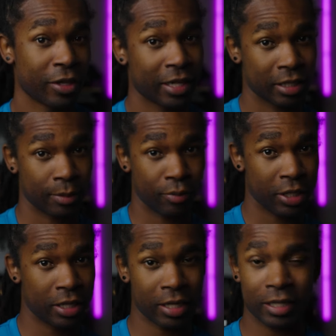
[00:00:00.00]
when like
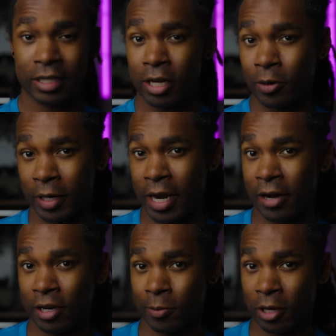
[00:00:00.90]
Sabrina, Cleo, and
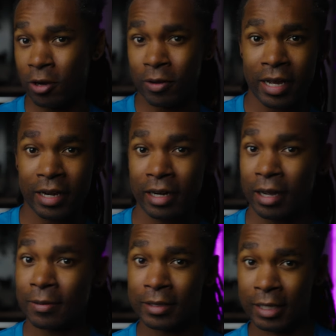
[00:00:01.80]
Harriet were going at it.
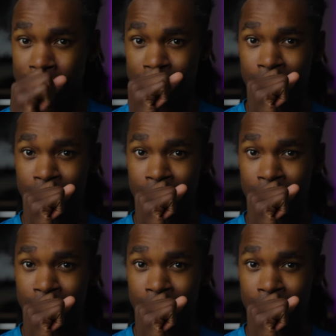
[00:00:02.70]
I was like,